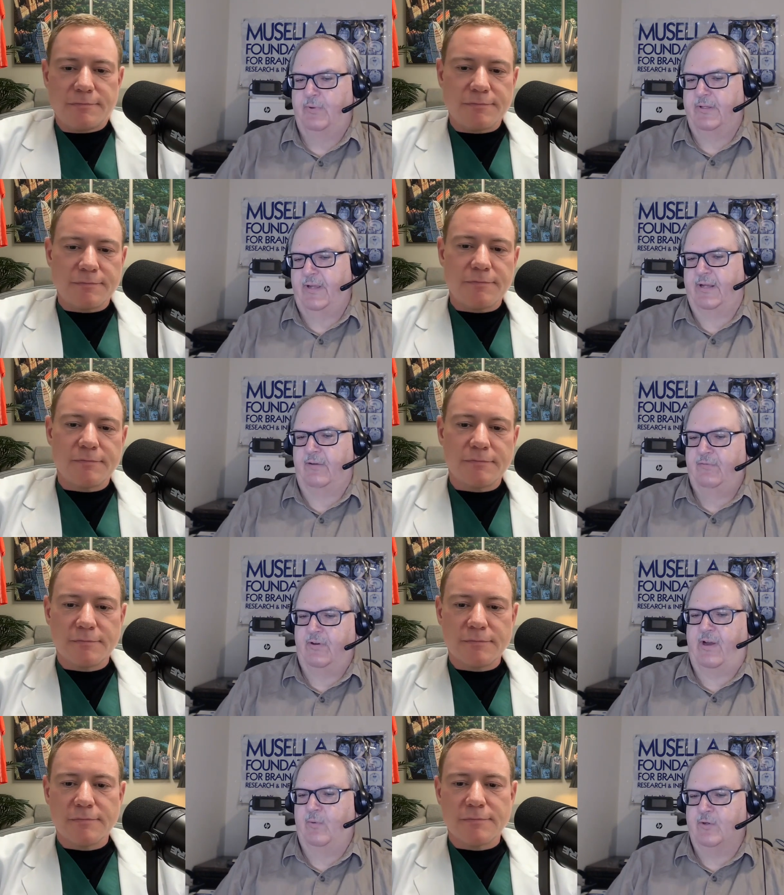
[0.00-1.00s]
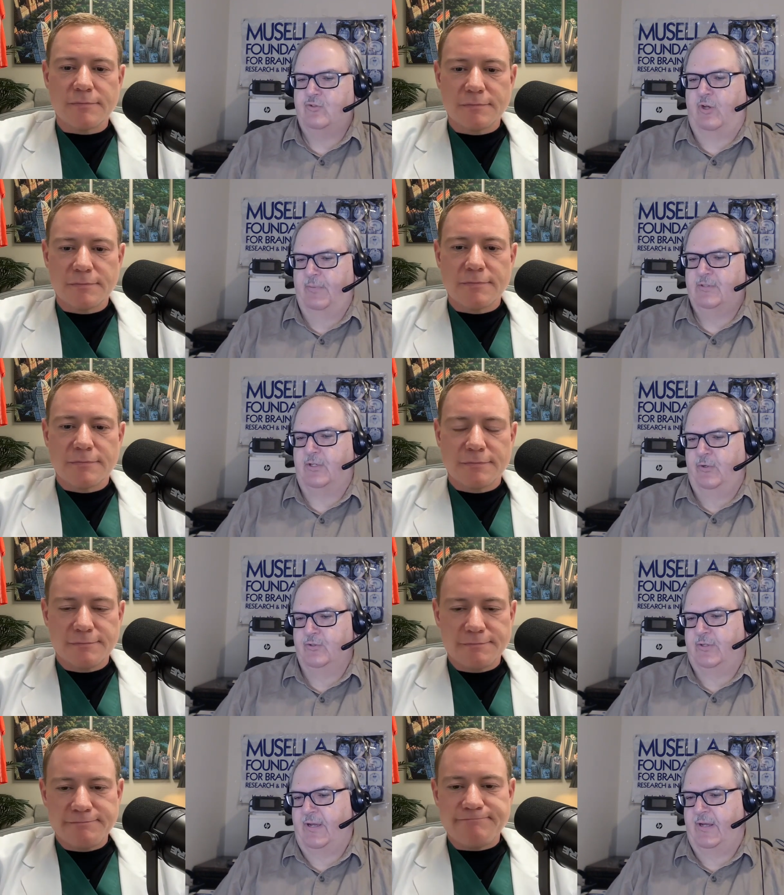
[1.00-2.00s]
Speaker 1: the data and figure out which treatments to use
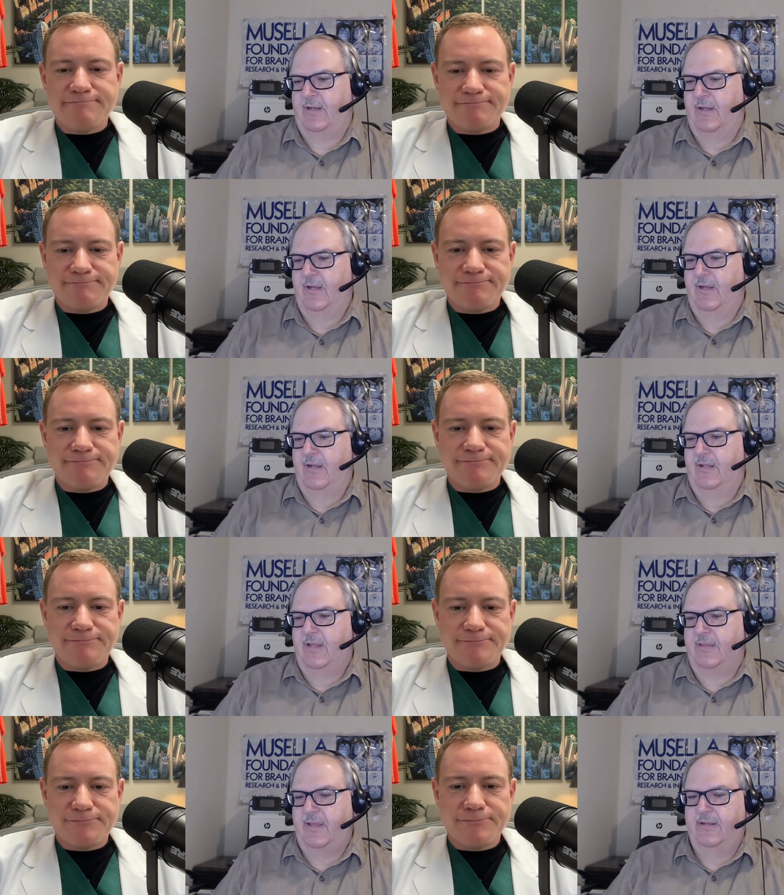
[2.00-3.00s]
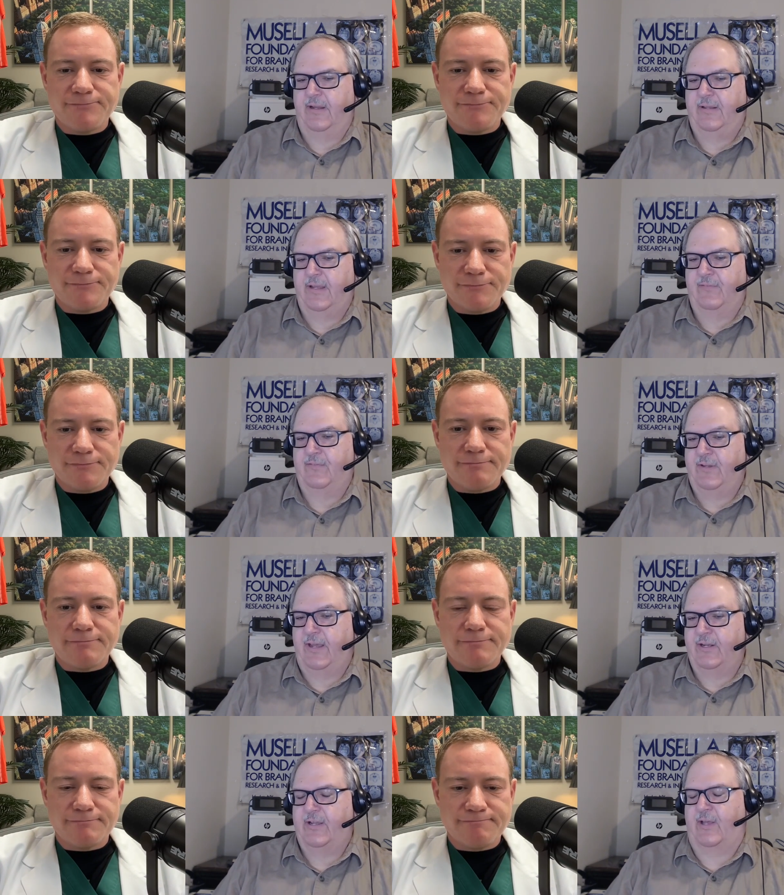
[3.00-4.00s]
or not, that they need the FDA
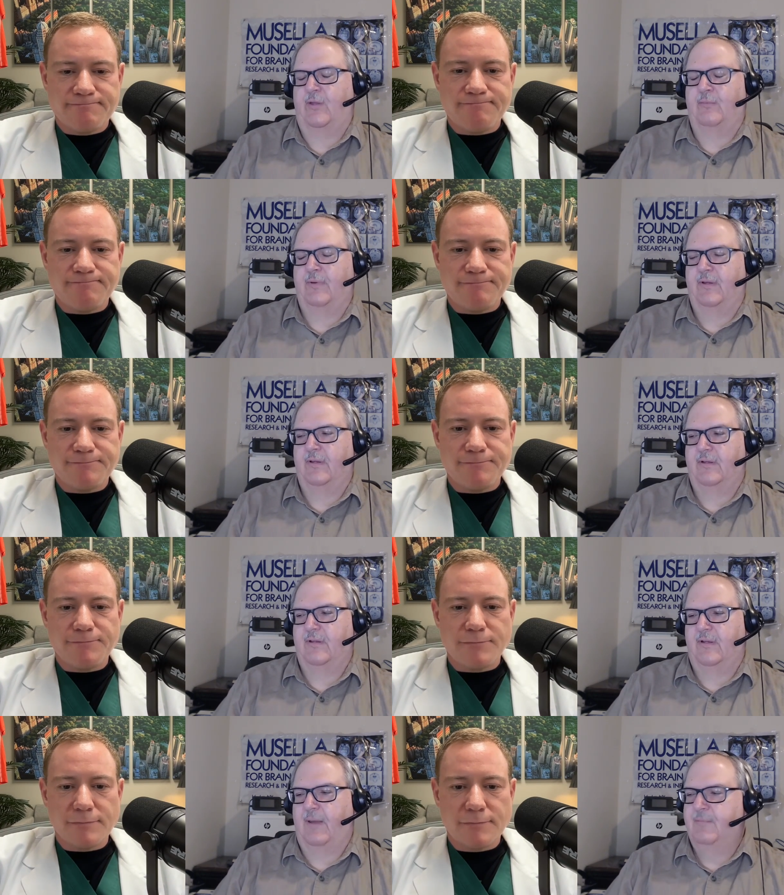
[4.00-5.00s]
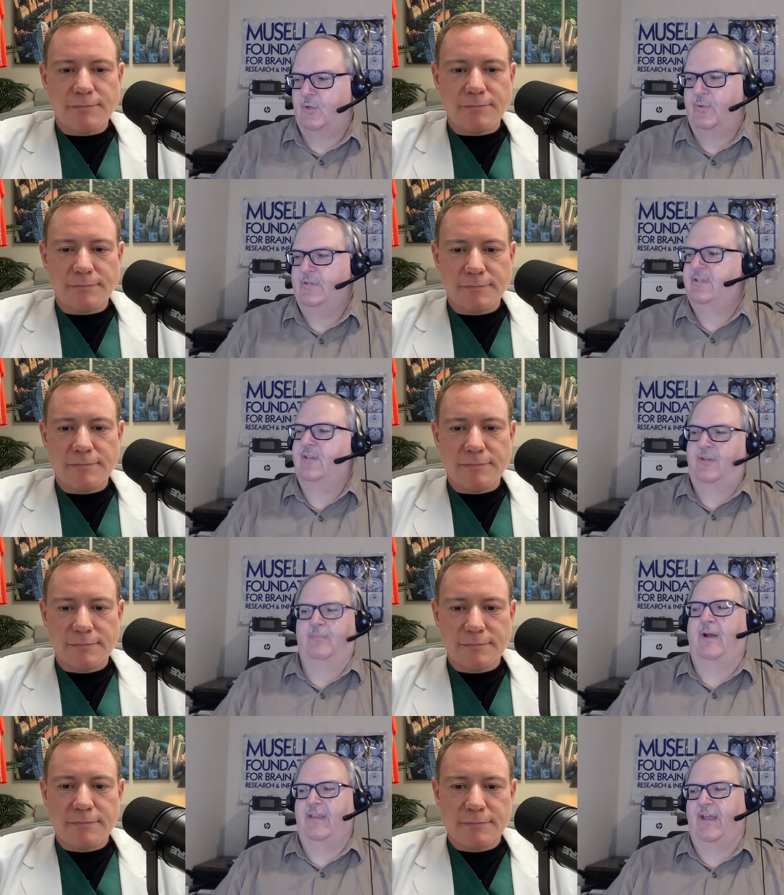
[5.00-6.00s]
to tell them. I'm so insulted
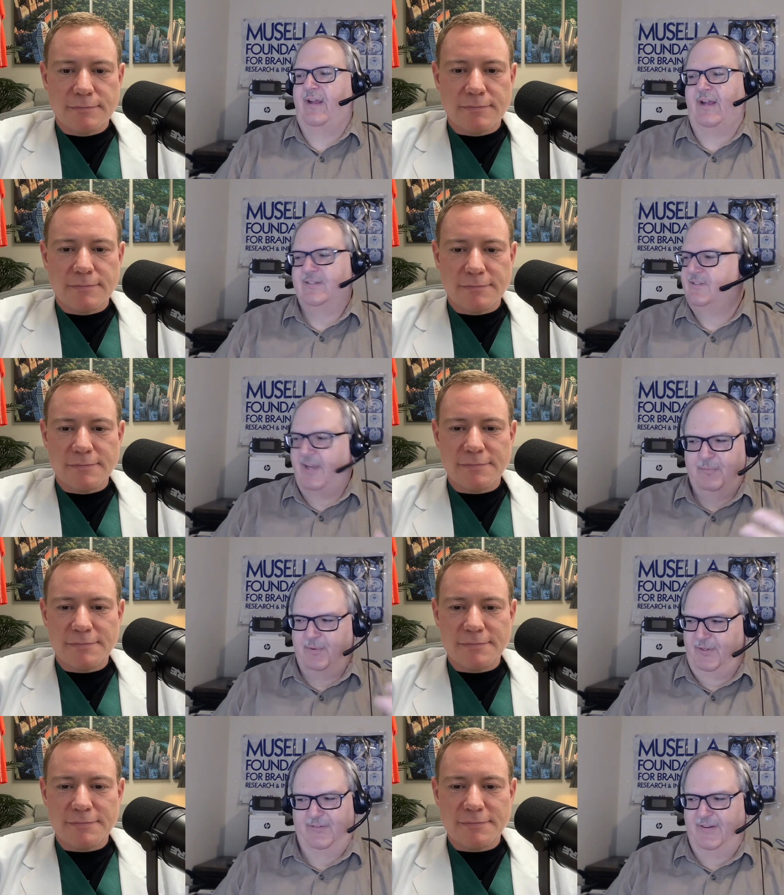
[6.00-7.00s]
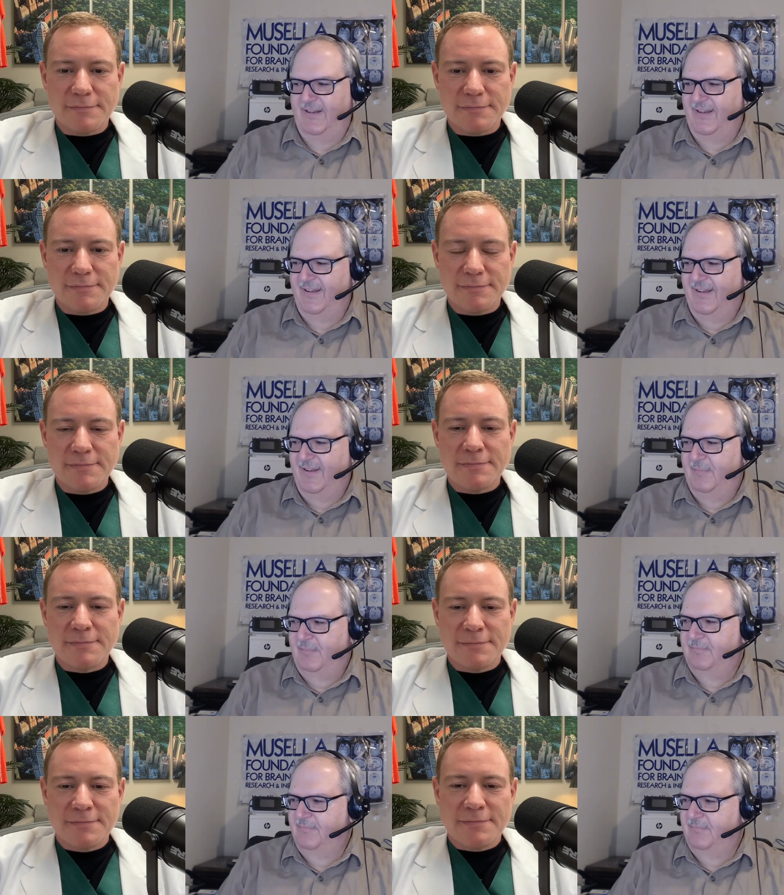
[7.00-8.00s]
by that. I just can't believe it.
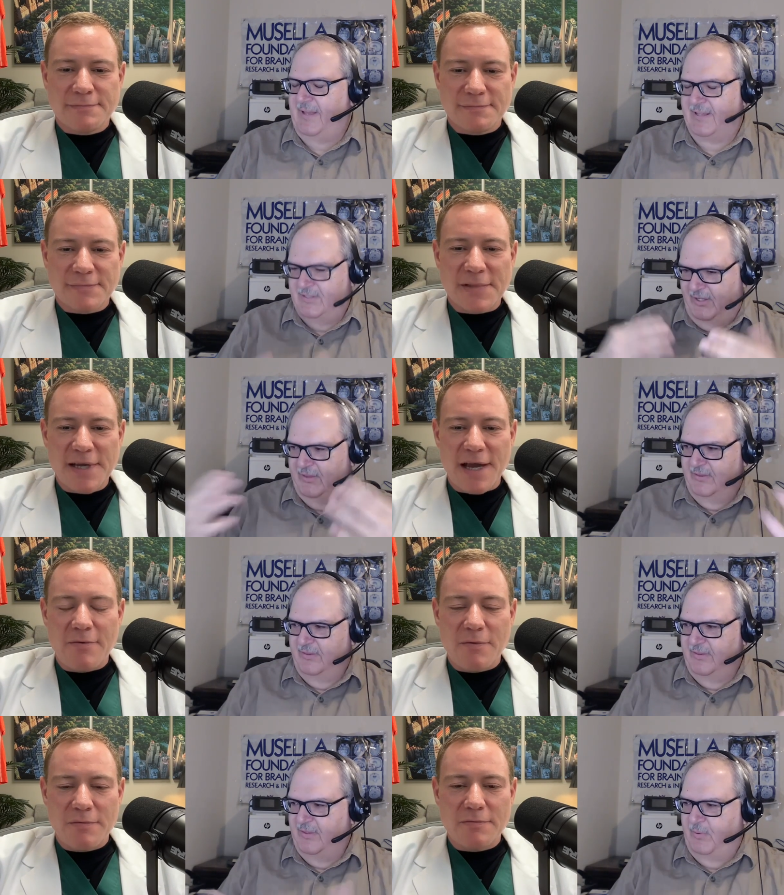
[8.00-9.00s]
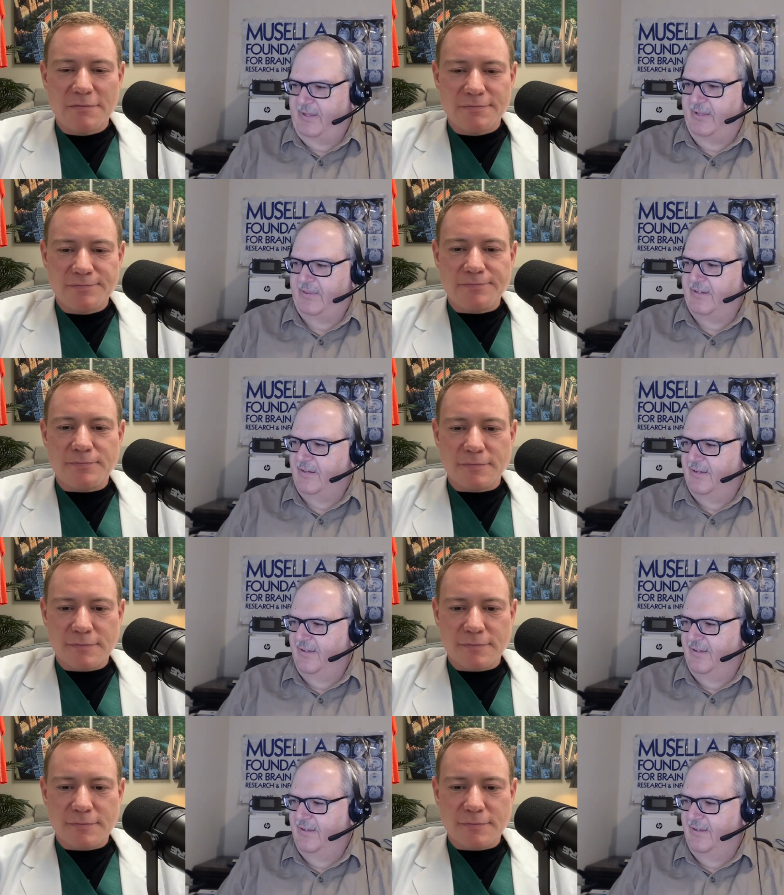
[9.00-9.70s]
But that's the yeah. the way they think.